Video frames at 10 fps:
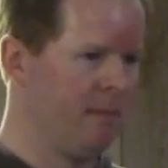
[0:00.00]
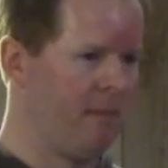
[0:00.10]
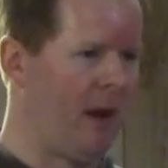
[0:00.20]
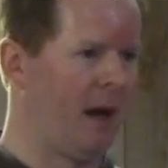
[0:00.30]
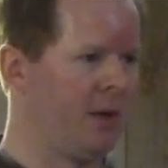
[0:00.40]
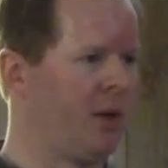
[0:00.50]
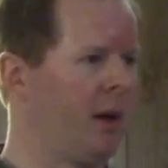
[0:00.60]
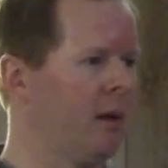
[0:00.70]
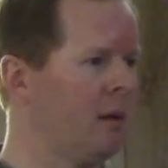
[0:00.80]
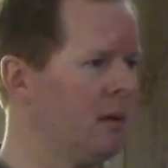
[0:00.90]

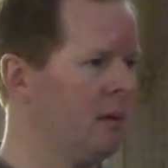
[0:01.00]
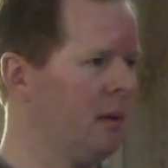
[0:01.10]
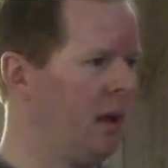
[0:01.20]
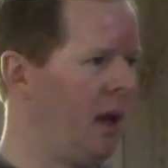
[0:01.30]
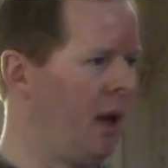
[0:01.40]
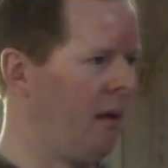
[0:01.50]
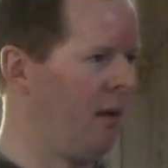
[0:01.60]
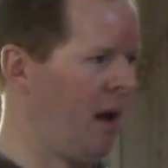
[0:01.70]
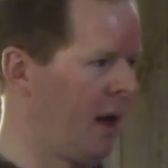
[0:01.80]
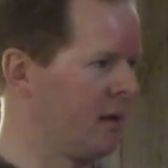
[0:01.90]
vanishing in
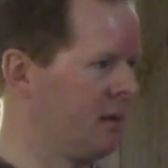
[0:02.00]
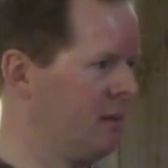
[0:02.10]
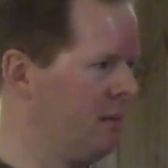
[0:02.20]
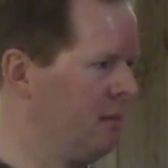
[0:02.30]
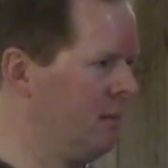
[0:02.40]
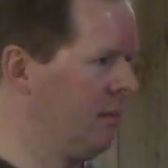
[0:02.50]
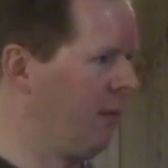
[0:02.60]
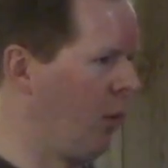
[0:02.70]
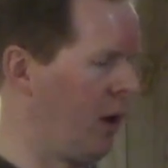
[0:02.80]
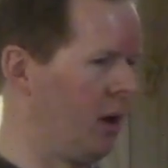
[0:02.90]
the next
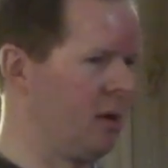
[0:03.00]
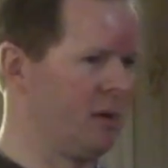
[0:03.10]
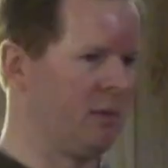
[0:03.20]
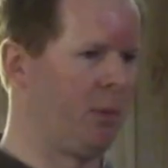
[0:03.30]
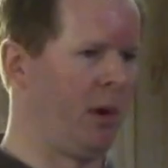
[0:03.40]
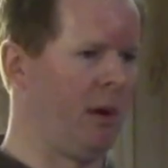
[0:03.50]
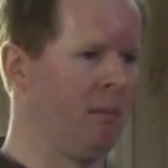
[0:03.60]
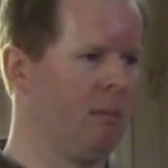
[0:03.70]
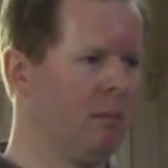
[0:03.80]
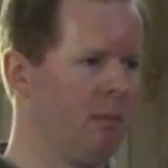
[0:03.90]
four years is
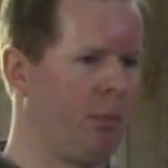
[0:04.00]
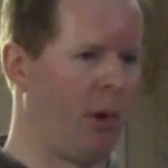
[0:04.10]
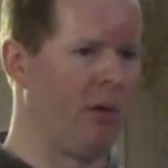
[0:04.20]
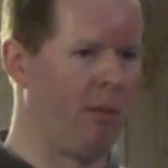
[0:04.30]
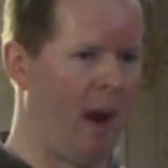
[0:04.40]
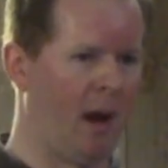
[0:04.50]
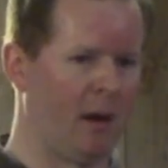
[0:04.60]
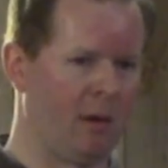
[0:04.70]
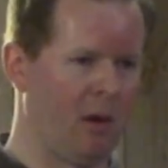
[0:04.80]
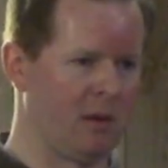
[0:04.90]
pretty, pretty
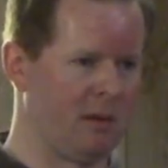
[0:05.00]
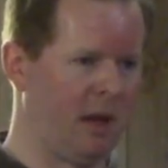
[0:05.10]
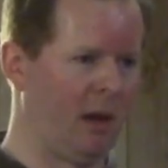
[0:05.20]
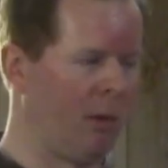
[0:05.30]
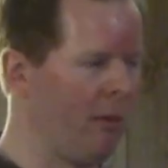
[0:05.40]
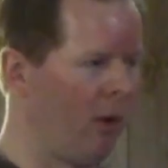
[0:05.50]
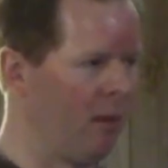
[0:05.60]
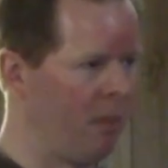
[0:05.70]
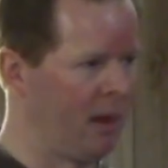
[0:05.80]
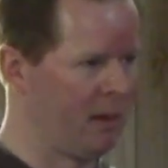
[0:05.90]
dramatic across the state. Like, we've
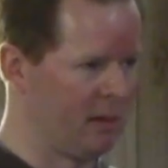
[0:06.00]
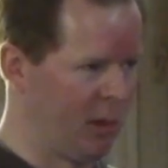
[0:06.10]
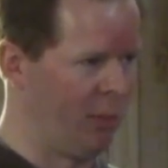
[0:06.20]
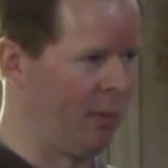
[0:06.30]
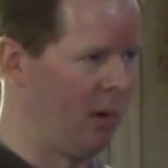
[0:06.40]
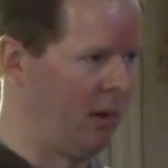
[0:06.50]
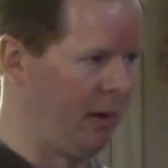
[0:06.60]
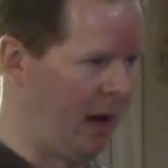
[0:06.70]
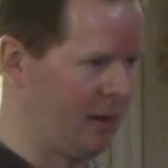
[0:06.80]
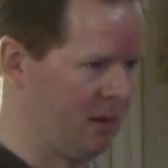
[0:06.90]
already picked the Super Bowl
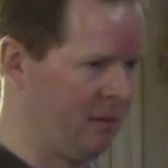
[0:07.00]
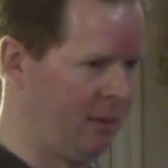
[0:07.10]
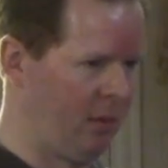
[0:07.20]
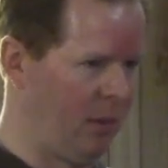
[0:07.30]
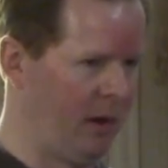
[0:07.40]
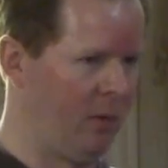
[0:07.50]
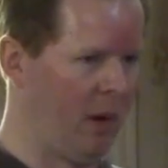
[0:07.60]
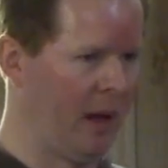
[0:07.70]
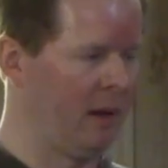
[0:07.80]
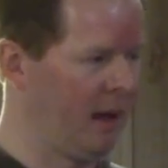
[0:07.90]
location for twenty
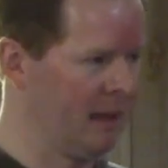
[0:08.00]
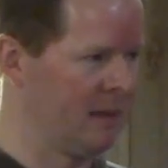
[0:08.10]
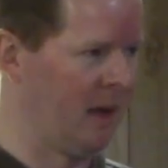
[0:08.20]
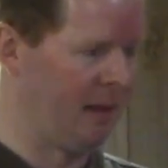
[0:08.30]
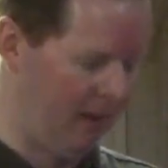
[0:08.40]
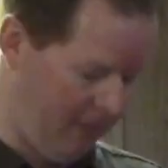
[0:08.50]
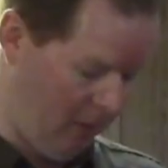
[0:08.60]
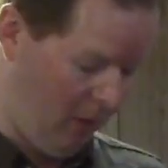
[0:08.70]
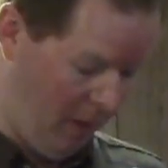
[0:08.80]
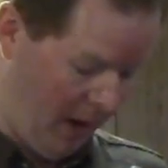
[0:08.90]
twenty. Like, it's not that
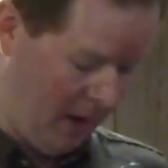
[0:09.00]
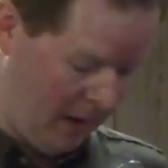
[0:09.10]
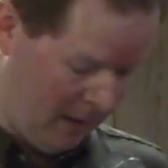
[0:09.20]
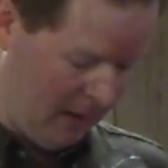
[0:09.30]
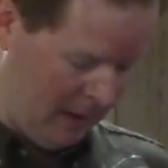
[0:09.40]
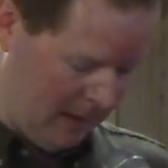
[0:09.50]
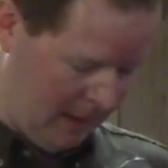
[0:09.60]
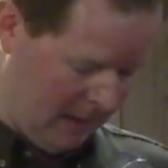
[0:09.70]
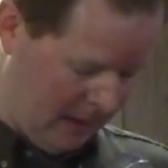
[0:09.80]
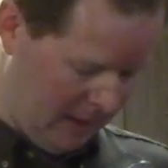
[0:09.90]
far away.
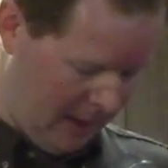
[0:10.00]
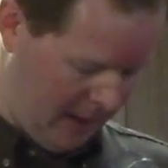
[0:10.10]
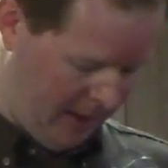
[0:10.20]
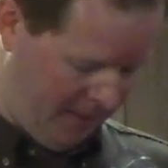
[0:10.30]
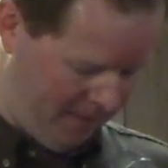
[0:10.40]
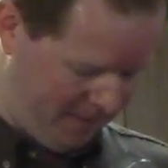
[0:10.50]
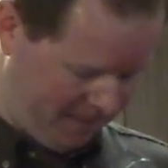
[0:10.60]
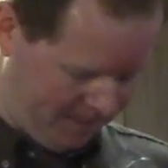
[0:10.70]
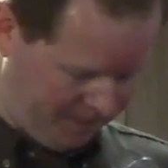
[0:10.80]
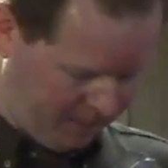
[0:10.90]
Um,
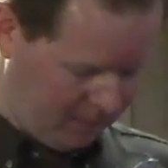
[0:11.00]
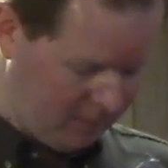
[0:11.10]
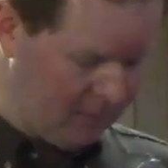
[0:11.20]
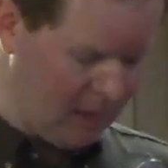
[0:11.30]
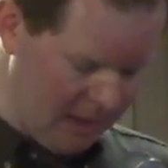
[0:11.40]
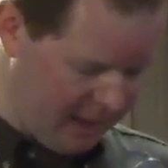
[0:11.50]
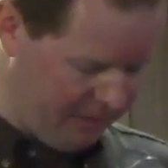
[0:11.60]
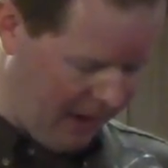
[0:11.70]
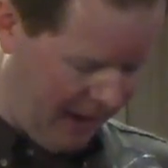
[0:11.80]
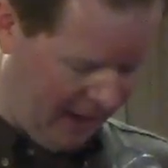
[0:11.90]

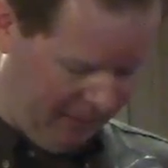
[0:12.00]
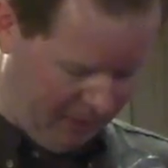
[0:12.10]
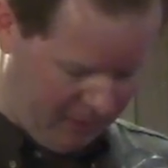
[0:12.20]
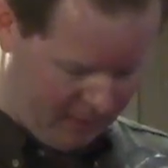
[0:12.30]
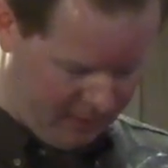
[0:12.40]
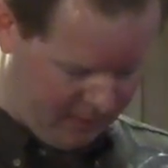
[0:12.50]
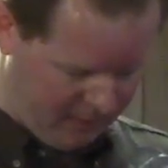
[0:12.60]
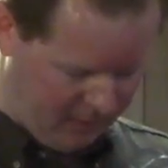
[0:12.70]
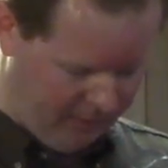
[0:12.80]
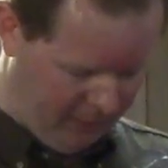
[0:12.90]
it's Miami, which
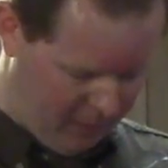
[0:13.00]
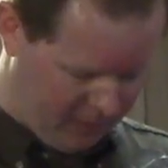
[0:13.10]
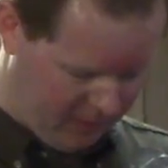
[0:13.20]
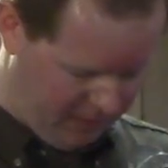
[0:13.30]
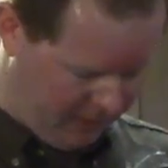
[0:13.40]
is unfortunate.